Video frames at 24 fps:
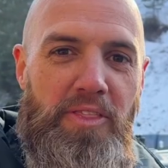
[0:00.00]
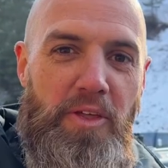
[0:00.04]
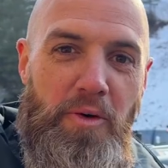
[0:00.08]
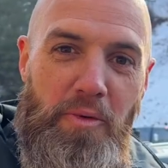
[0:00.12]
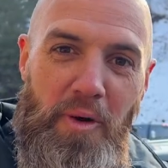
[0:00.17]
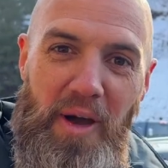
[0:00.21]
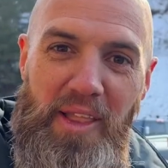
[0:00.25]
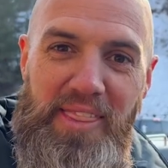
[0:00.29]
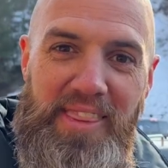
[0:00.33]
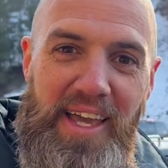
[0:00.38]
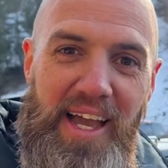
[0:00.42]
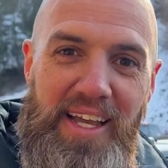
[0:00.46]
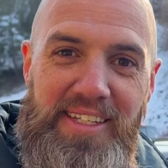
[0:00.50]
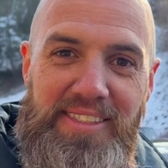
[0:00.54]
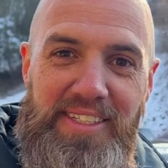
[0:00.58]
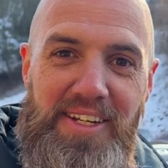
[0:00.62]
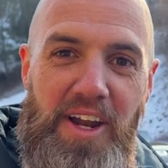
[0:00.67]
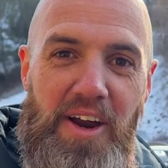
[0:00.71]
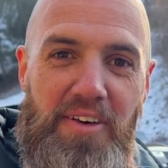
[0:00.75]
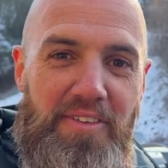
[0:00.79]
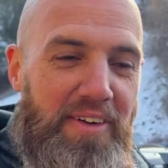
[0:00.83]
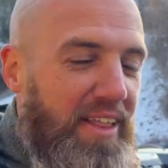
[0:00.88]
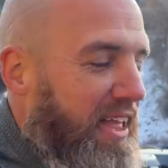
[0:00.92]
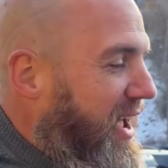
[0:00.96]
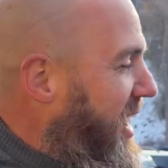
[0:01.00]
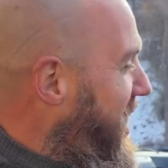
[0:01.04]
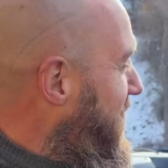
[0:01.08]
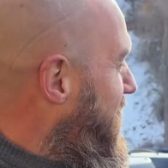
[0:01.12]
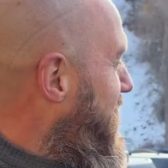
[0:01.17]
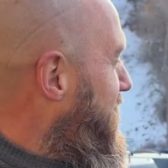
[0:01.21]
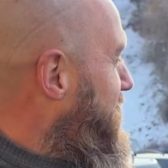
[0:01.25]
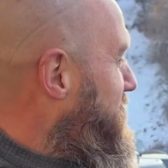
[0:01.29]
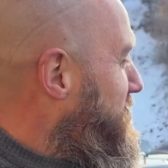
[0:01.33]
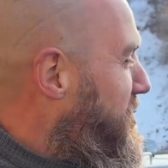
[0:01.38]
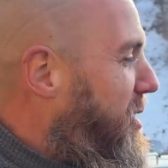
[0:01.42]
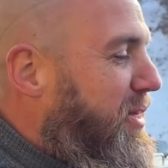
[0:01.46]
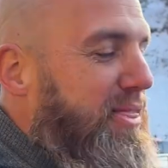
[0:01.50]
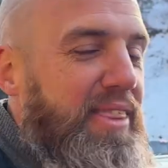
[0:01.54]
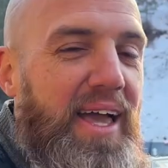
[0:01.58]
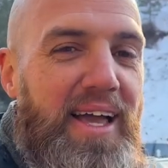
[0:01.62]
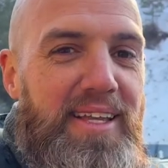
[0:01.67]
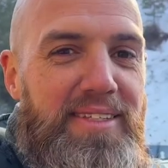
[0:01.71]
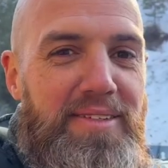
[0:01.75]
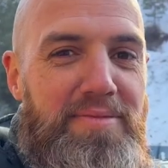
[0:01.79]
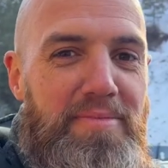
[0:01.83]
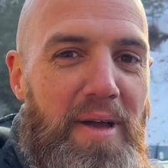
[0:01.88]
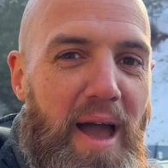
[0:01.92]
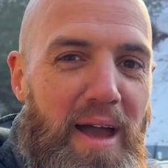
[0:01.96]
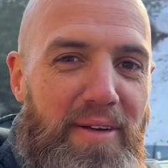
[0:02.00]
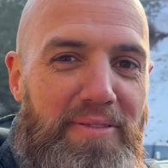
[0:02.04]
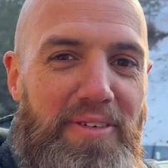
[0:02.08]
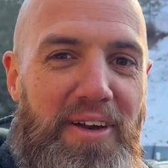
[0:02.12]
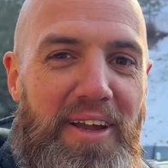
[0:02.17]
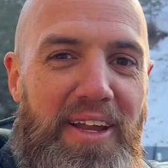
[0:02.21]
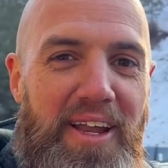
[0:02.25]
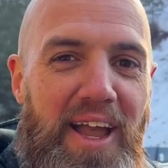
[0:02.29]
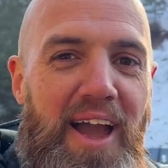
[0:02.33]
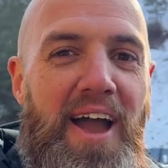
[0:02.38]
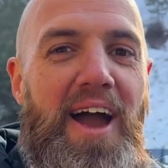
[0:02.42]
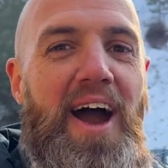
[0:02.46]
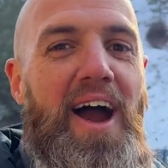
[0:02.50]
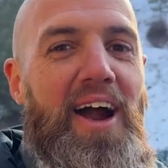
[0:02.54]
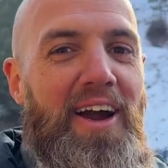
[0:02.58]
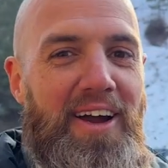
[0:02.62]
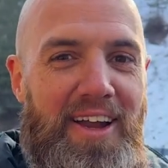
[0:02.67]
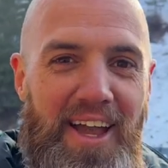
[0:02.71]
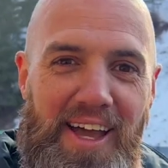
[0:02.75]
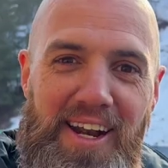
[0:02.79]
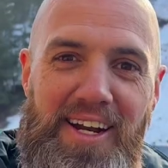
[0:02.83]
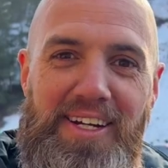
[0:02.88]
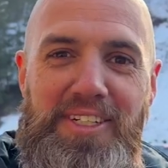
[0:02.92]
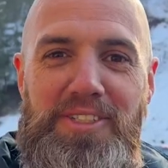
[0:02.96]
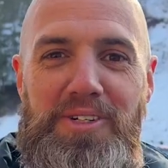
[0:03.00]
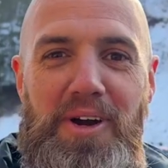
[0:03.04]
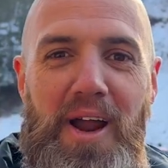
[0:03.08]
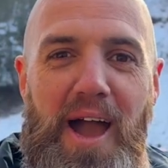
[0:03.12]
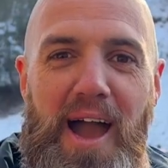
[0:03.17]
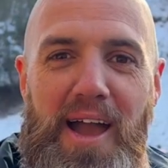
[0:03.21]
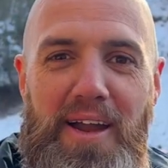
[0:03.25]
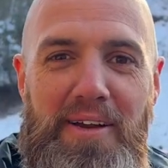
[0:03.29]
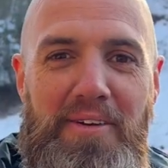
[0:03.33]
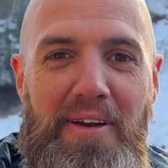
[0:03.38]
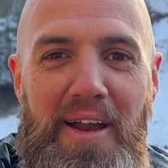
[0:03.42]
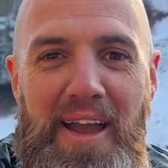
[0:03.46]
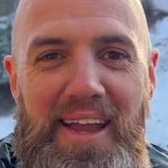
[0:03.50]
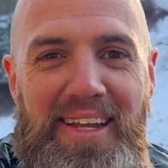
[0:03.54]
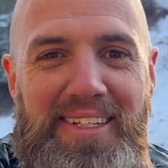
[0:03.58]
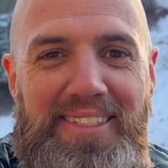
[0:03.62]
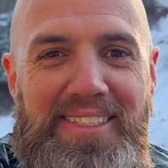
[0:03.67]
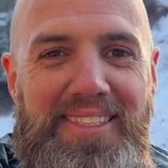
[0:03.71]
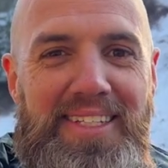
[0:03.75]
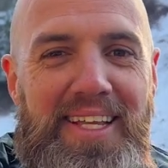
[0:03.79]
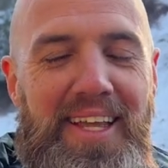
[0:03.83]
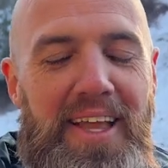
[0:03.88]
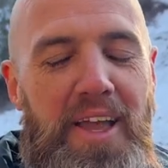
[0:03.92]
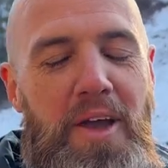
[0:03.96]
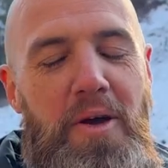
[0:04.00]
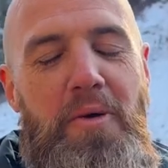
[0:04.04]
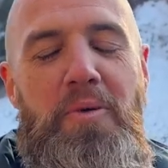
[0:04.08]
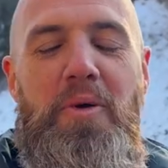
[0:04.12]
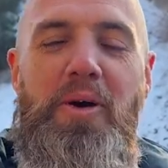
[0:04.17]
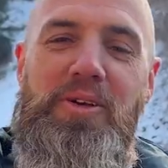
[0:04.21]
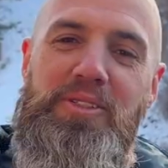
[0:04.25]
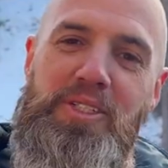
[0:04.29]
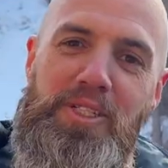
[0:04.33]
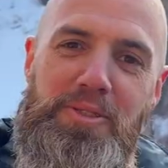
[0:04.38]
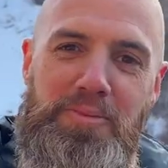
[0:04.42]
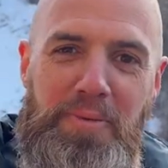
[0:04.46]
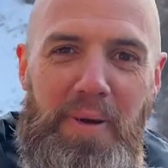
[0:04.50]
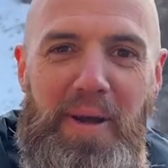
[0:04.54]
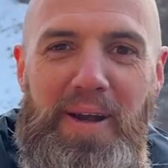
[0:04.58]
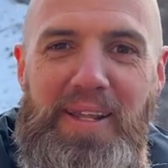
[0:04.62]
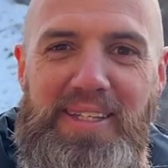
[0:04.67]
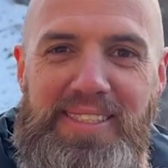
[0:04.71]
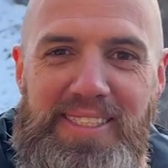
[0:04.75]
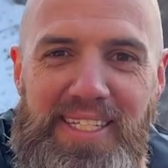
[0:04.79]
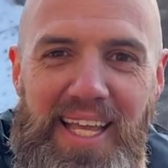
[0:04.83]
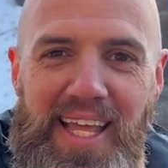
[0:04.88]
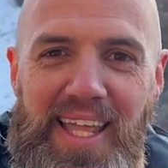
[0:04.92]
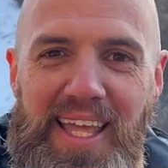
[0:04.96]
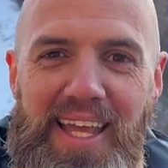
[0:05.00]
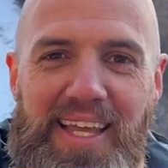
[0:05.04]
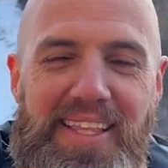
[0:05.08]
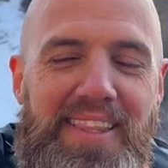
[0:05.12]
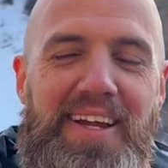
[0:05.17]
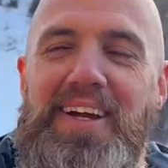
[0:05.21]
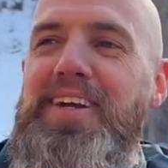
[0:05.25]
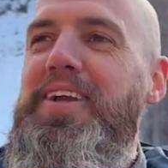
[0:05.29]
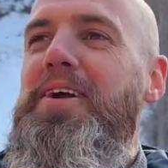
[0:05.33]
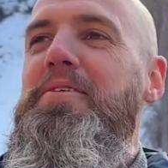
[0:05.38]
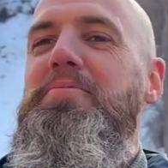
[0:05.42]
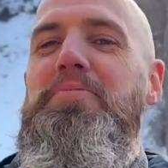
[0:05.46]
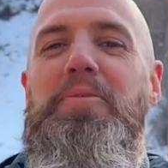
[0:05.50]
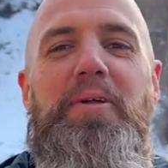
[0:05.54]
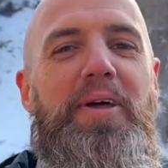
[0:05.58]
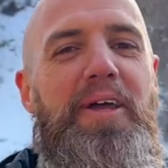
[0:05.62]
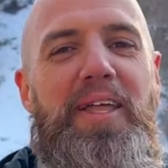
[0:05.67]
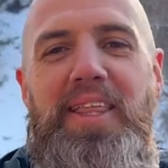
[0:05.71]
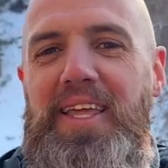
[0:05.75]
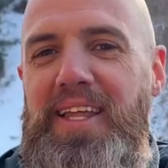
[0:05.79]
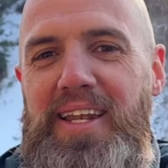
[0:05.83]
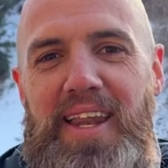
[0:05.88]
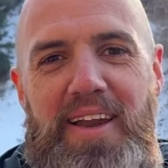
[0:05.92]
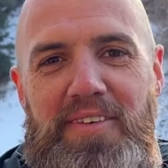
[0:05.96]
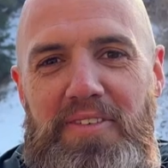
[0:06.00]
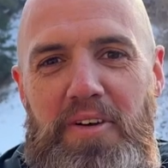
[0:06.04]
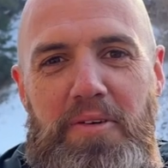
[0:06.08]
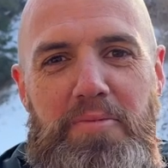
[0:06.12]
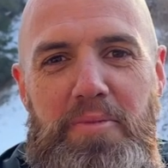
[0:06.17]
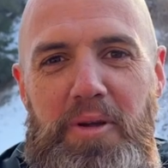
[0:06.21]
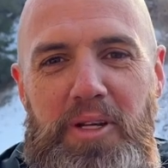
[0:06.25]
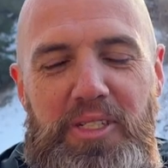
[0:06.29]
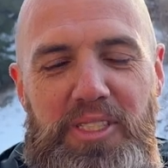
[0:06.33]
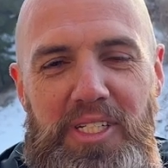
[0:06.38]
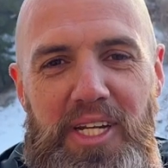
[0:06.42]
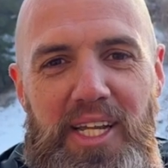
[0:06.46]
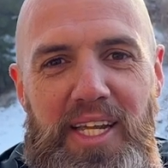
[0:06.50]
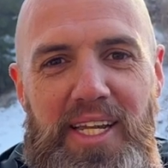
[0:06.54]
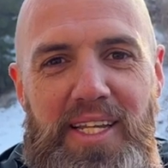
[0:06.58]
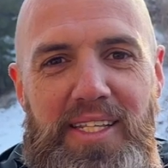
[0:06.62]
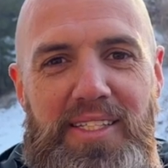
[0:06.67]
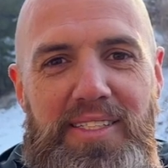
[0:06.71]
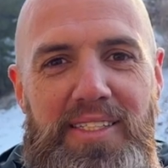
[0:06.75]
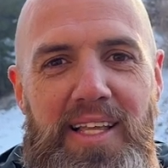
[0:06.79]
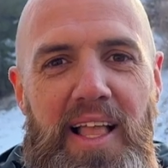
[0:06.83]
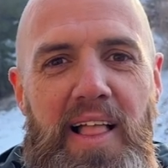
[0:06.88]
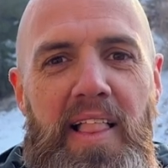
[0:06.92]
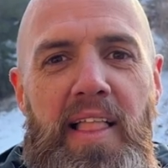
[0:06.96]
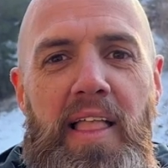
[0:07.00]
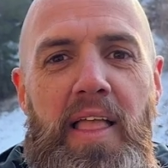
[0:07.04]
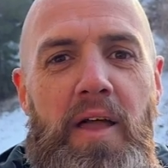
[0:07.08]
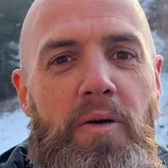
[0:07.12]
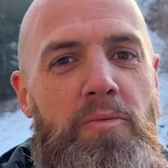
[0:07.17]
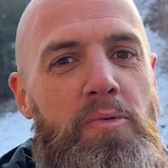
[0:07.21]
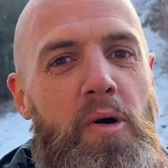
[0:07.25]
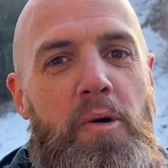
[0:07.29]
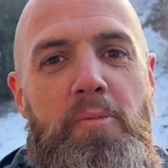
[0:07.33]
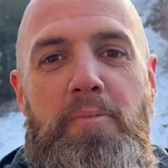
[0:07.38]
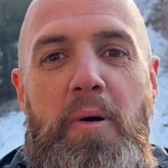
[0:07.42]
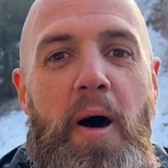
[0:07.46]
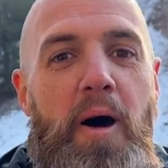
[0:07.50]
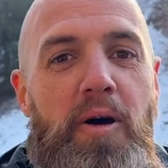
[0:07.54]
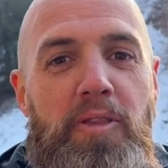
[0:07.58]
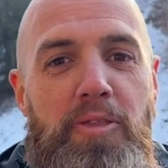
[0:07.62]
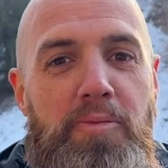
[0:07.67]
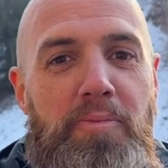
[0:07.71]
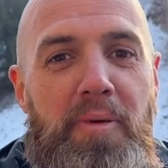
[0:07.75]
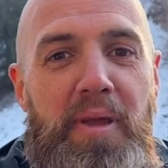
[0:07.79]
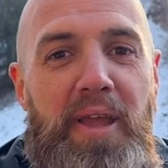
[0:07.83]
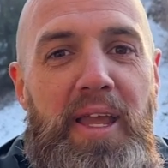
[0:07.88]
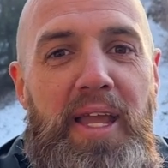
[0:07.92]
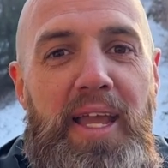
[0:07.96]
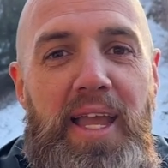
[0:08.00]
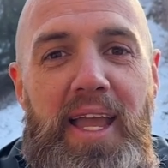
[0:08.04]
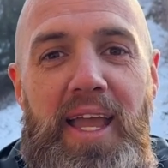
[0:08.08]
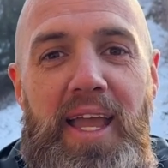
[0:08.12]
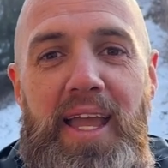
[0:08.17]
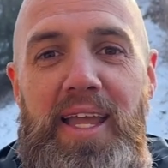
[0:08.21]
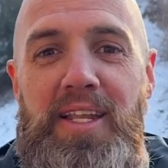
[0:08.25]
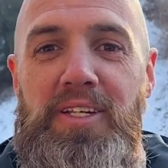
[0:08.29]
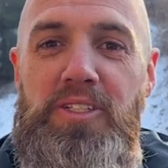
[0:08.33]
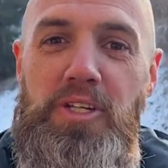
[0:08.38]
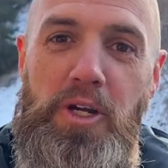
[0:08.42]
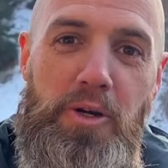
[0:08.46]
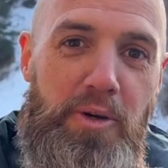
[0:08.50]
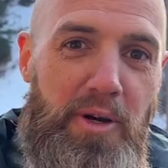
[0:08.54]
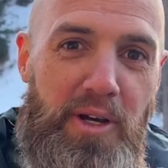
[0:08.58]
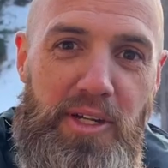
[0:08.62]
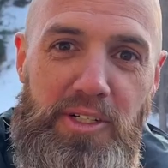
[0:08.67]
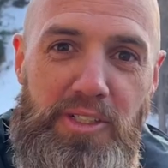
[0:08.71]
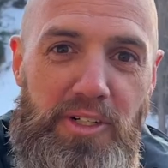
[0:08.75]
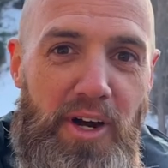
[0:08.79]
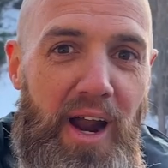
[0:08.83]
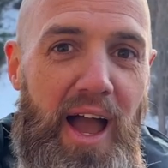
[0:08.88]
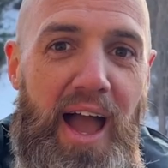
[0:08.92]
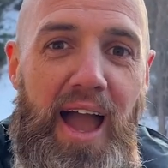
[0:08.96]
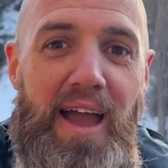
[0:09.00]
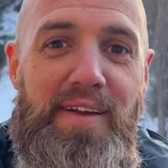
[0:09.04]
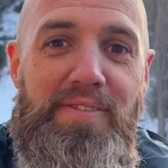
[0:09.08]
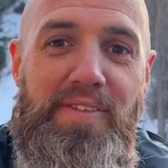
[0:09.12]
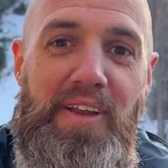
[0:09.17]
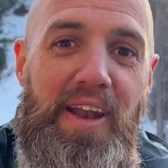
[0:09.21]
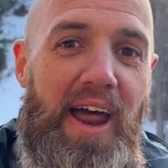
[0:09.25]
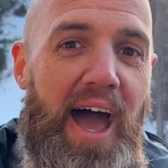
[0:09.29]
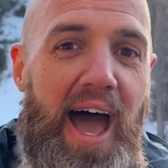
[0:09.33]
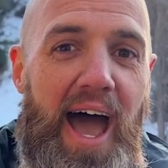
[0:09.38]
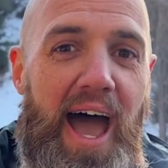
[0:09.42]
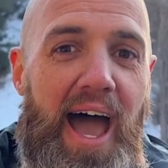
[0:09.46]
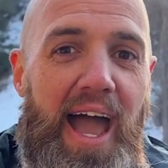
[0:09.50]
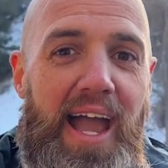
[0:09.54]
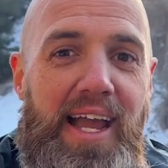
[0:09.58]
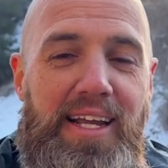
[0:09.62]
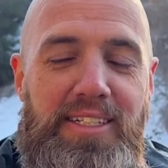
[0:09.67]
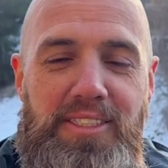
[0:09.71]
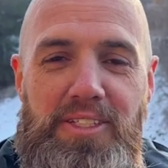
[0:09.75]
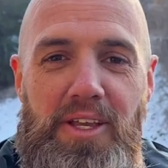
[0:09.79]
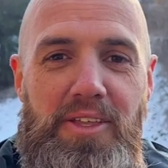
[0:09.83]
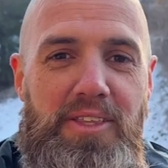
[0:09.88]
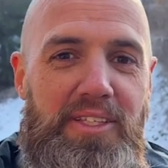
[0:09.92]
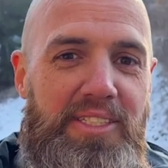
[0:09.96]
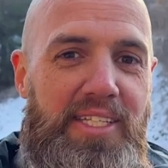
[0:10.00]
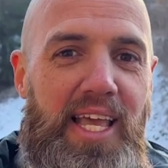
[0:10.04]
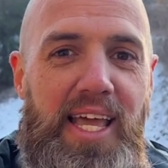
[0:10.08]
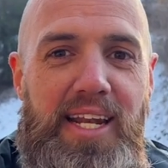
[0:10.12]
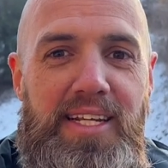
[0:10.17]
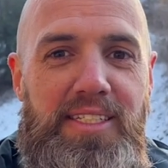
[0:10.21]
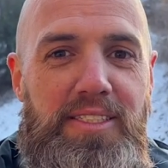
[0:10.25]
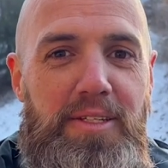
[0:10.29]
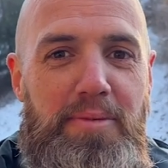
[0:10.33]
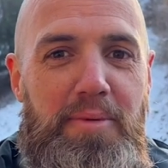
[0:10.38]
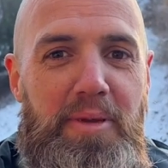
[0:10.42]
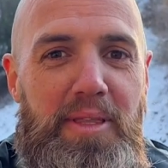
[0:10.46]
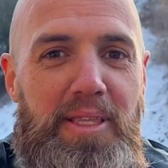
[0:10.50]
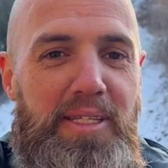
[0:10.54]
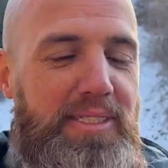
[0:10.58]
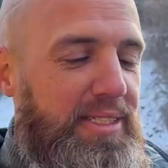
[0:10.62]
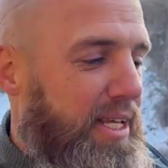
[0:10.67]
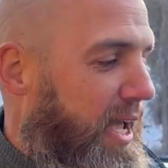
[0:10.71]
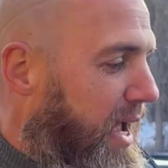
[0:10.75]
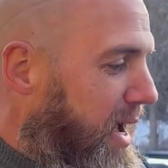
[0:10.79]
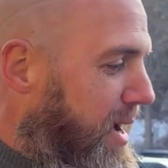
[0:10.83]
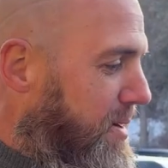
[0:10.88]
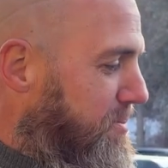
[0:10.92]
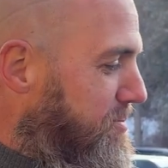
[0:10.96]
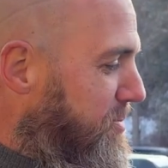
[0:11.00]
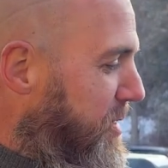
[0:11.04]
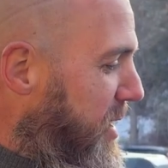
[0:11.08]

The 1000 Overland and the 1000 Maverick are gonna drag race, which is pretty silly. They're completely different machines. We'll both be in two-wheel drive and high, so the settings will be the same.